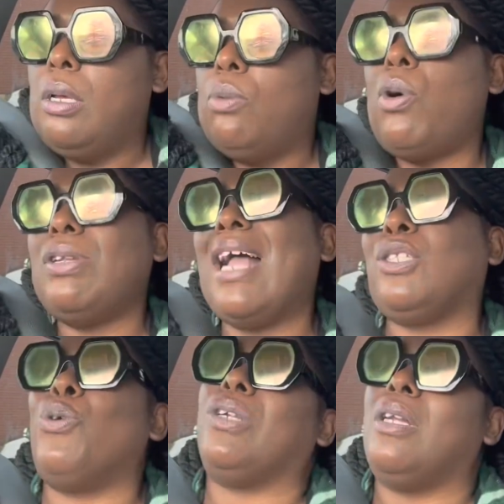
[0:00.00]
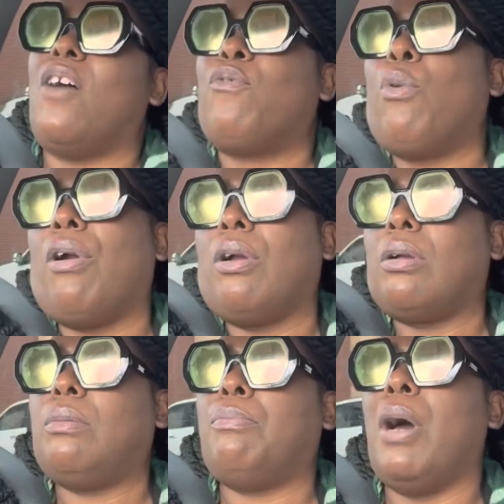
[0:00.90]
Well, not doing enough work,
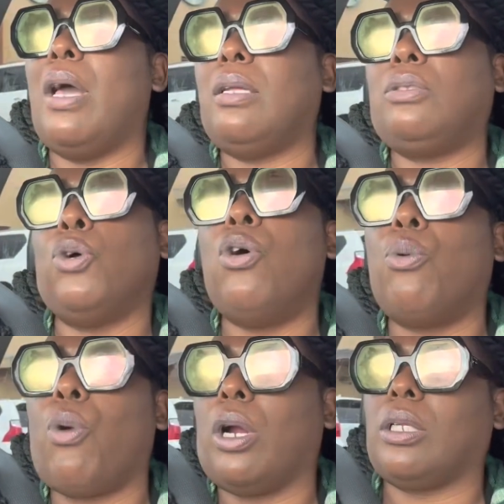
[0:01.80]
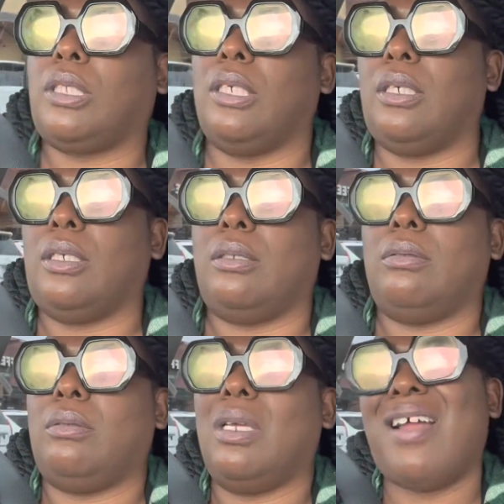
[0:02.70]
but doing work to,
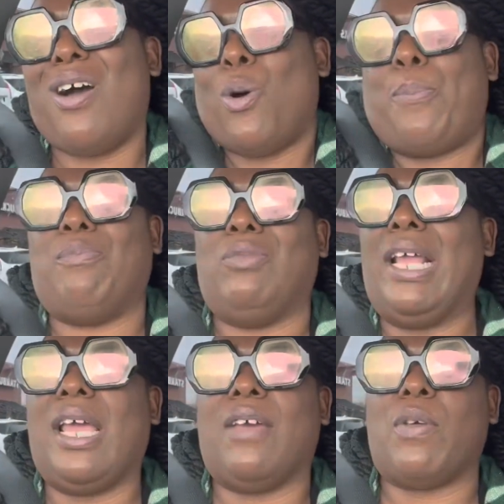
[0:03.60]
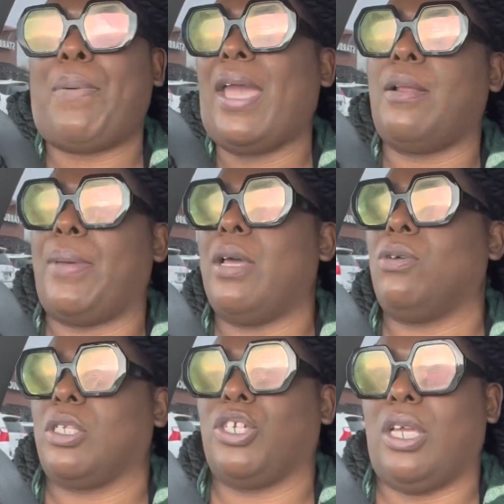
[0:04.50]
you know, live and pay the
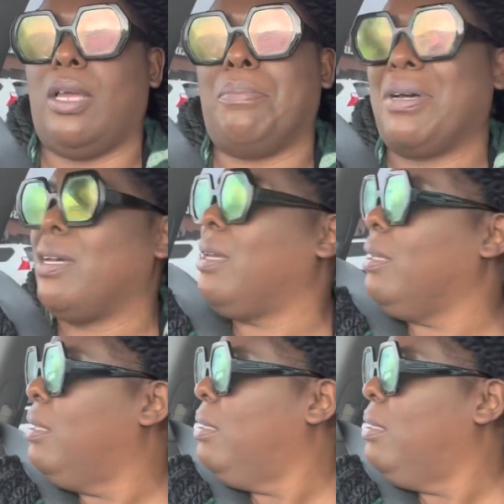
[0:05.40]
bills and shit. But